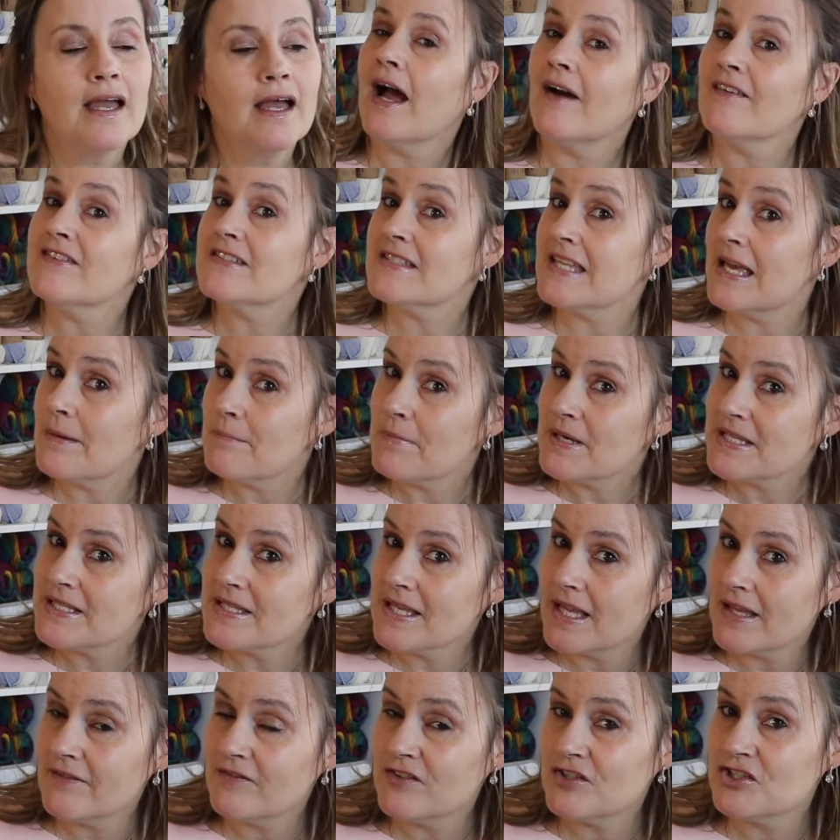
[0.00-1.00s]
I've set
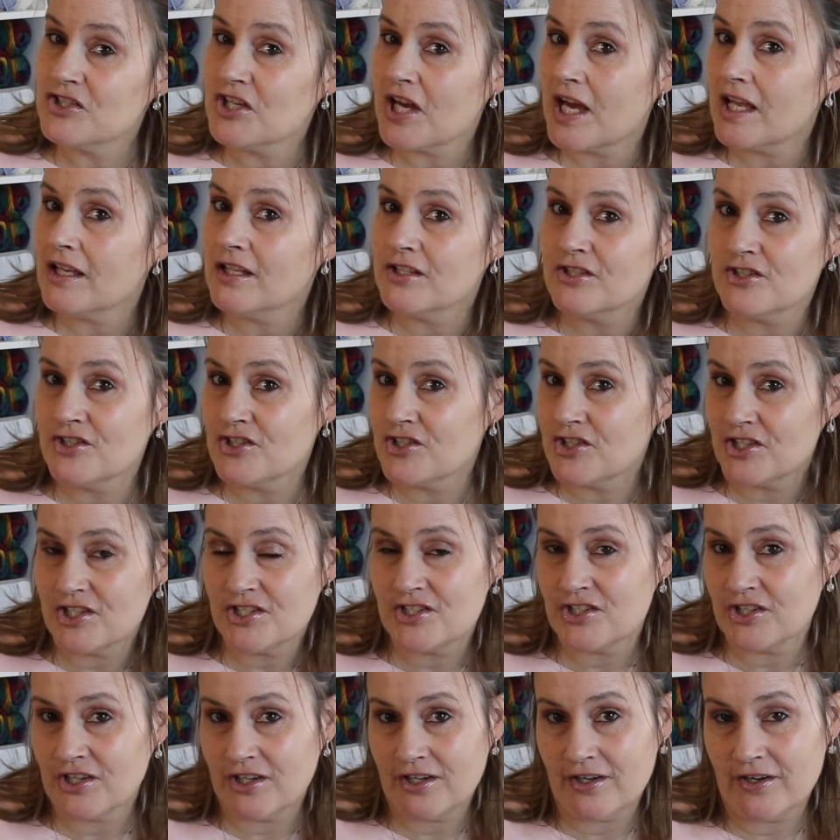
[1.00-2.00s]
myself a challenge
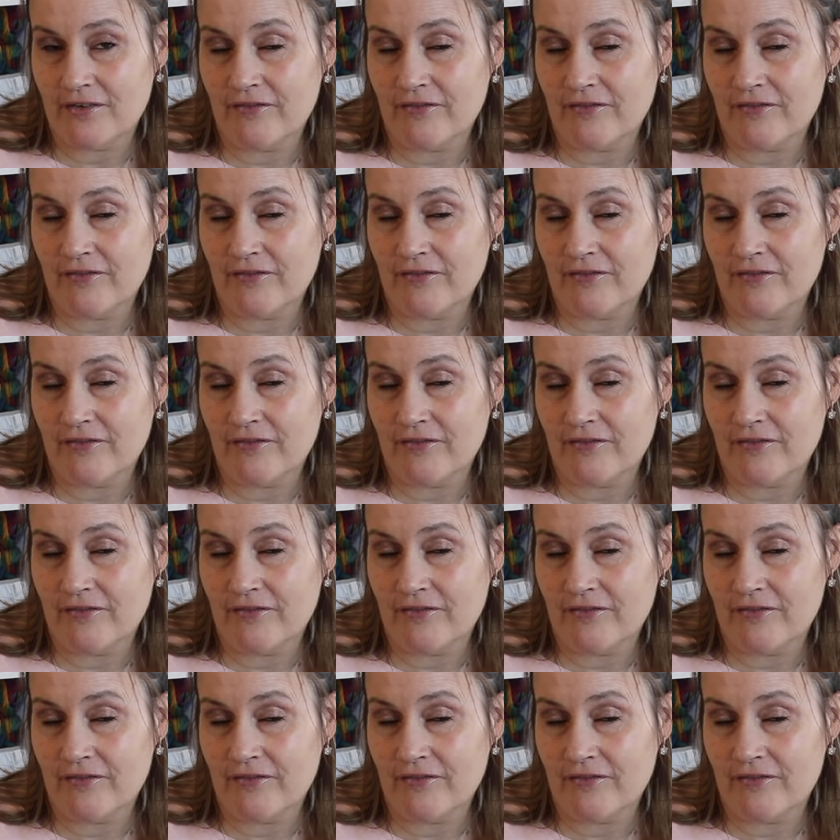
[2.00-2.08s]
this year.